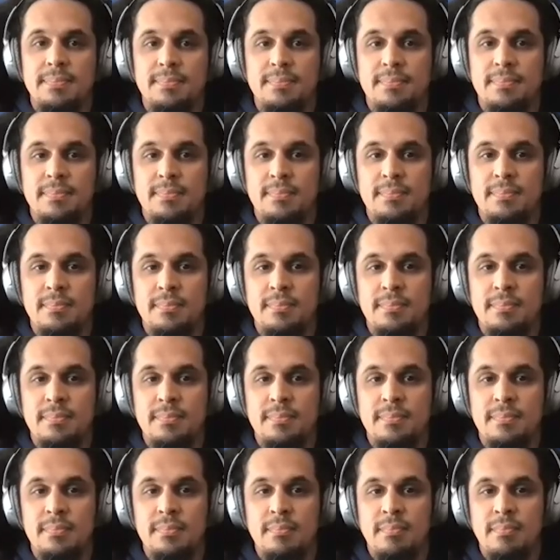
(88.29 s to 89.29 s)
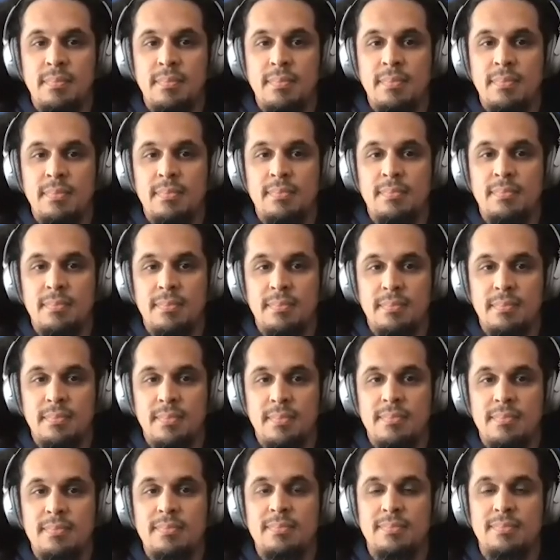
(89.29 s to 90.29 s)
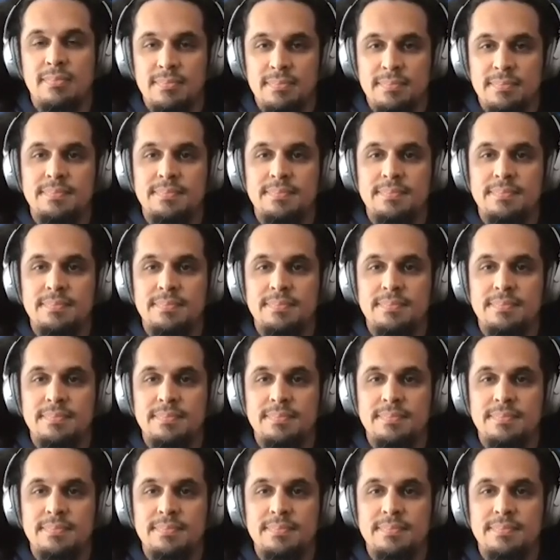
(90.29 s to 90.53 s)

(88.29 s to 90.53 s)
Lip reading: [no speech]